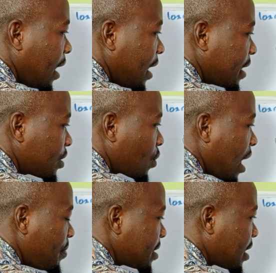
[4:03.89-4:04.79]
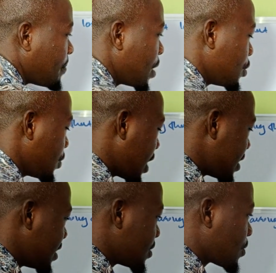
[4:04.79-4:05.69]
And guess what happens now? You
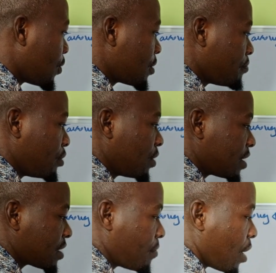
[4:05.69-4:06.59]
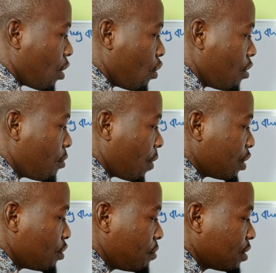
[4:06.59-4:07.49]
get this loan, build yourself a home.
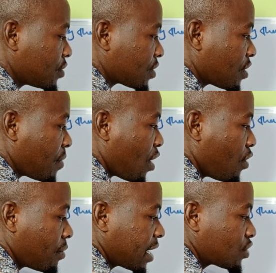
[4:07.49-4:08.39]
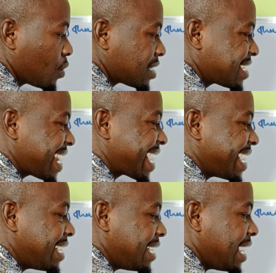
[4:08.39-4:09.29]
When you build yourself a home, guess what? It's like
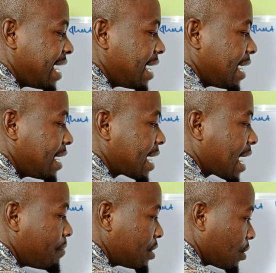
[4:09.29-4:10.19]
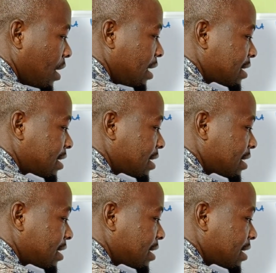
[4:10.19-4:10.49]
a dead capital.